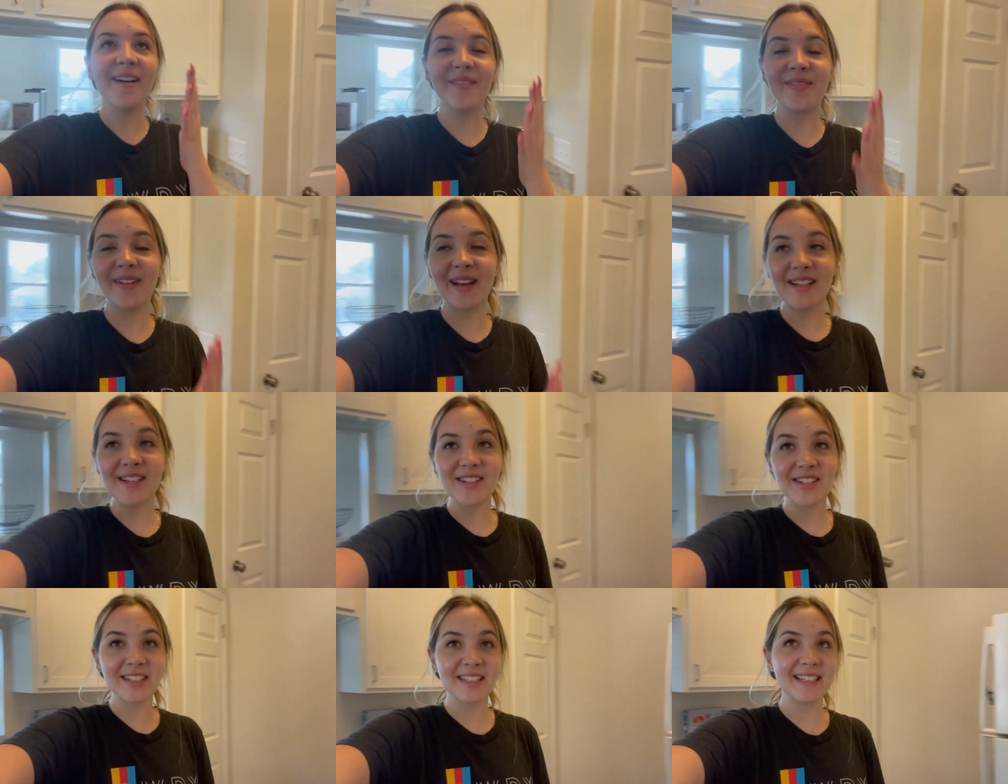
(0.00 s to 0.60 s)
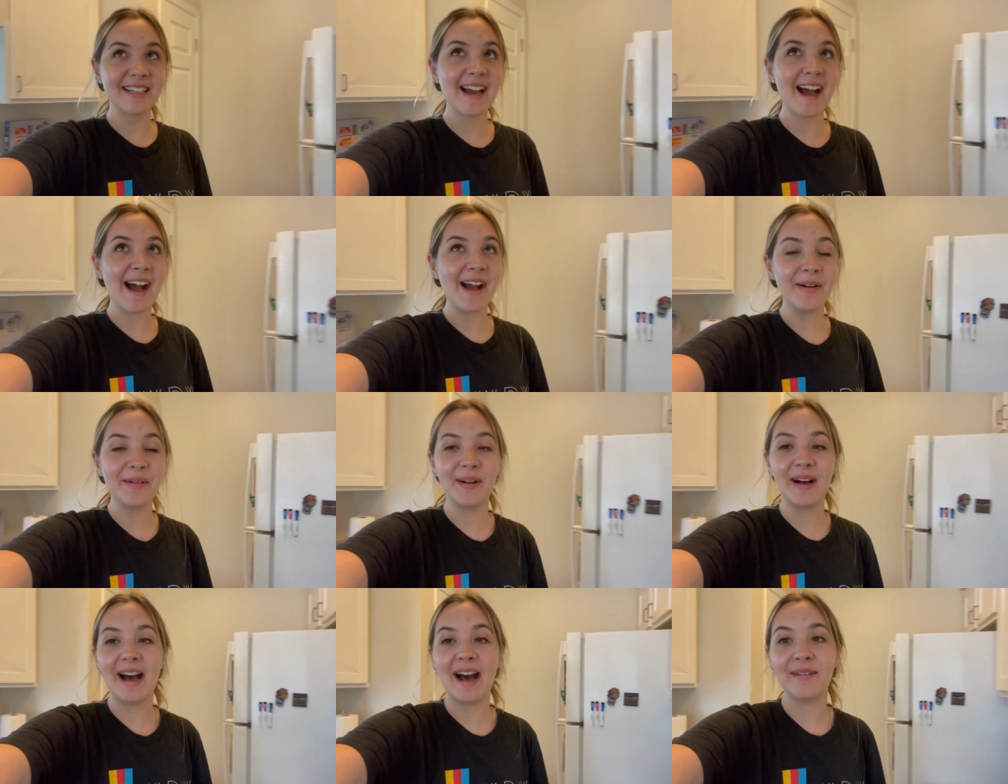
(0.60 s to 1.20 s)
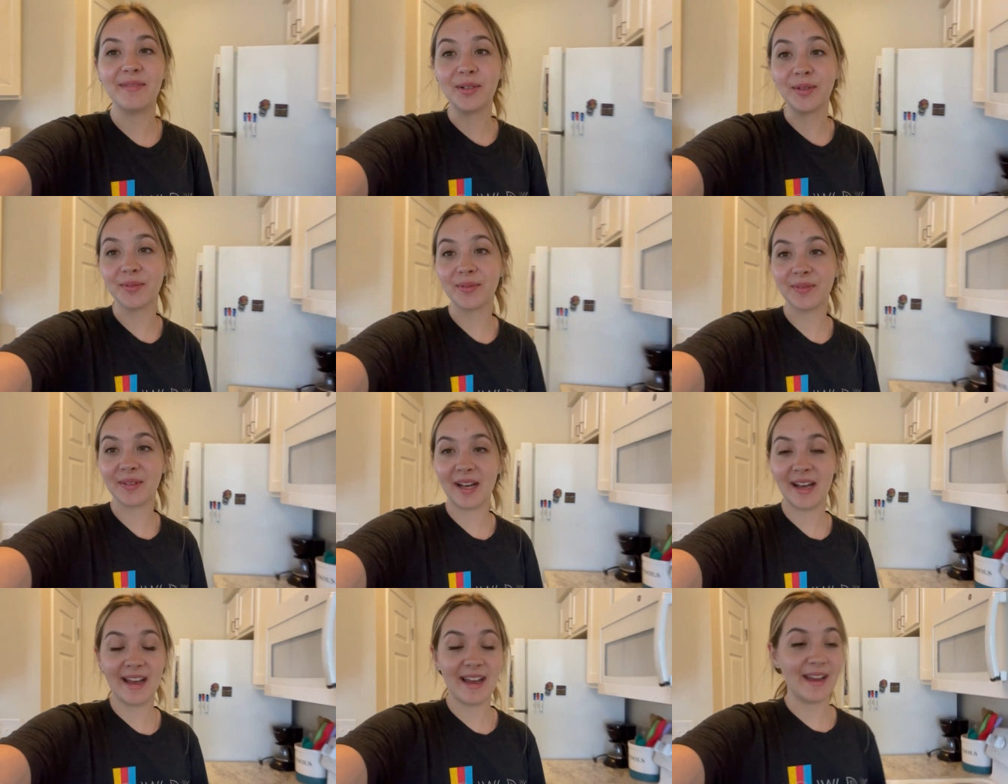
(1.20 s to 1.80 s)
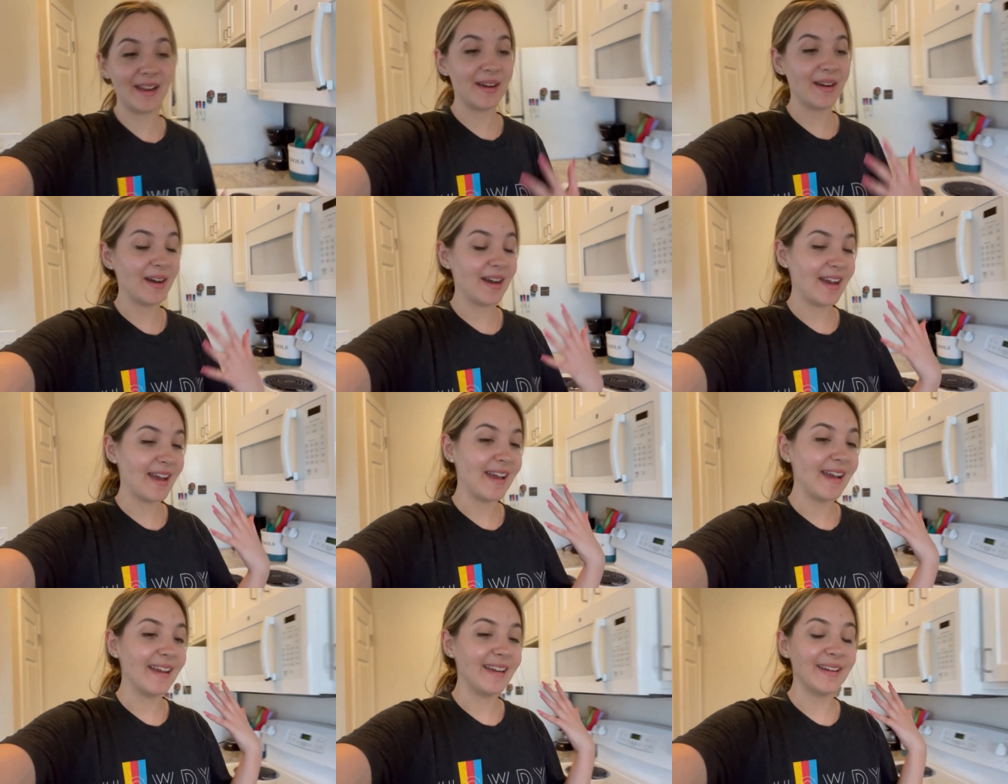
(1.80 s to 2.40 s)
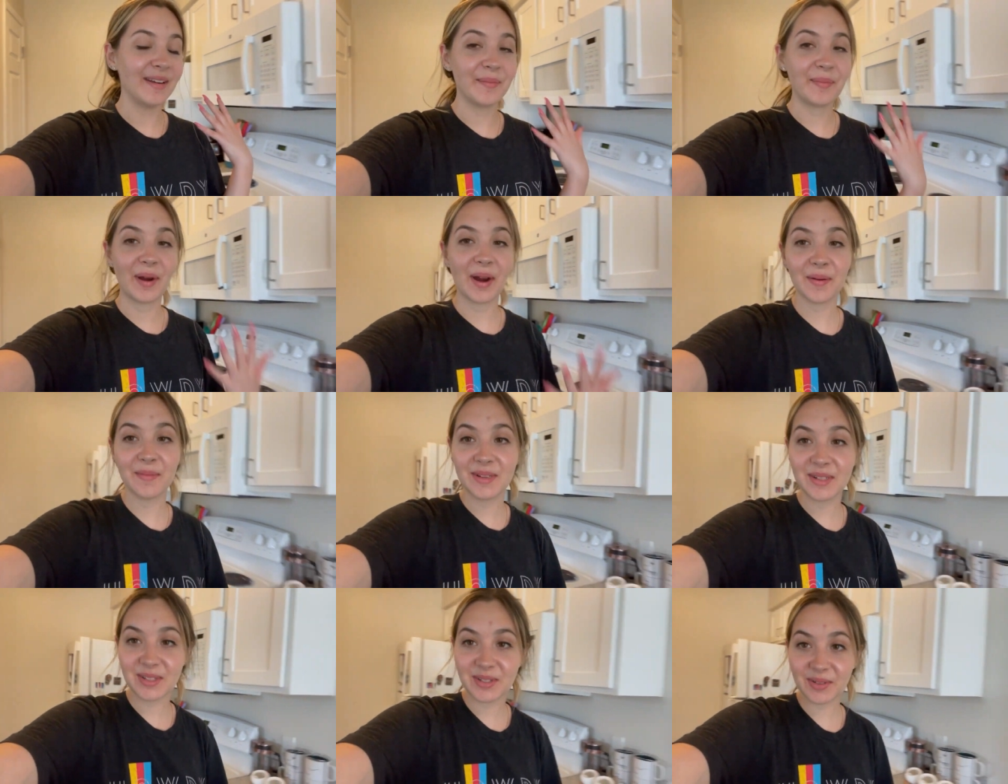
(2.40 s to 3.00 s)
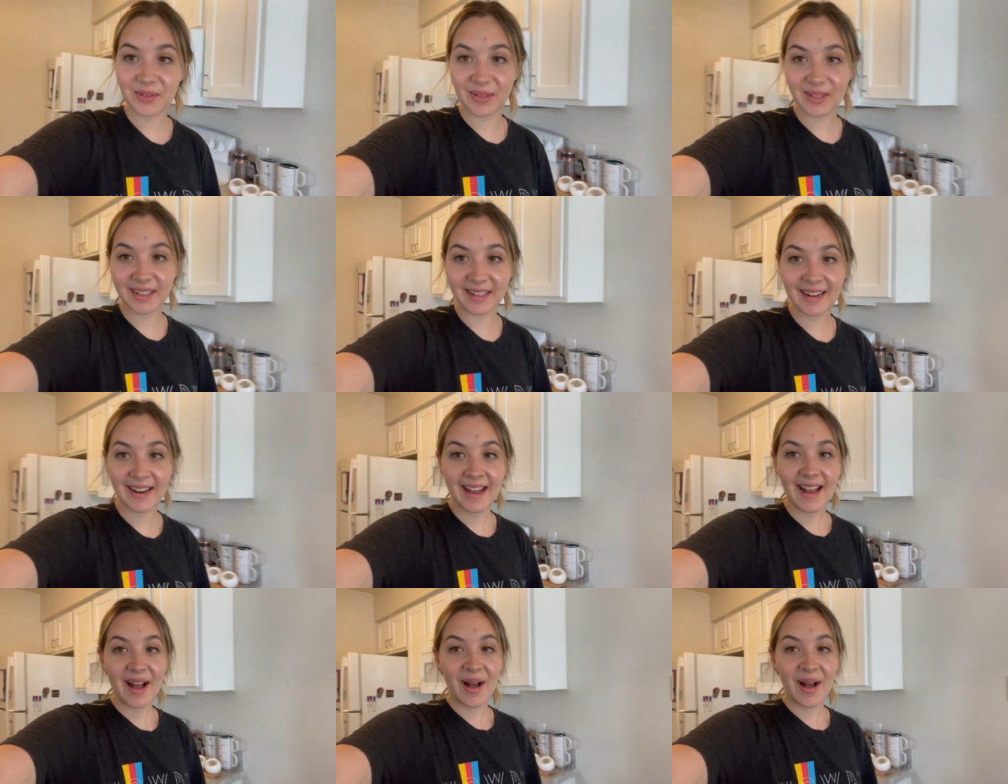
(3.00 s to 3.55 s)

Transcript: Eventually I will have an apartment tour,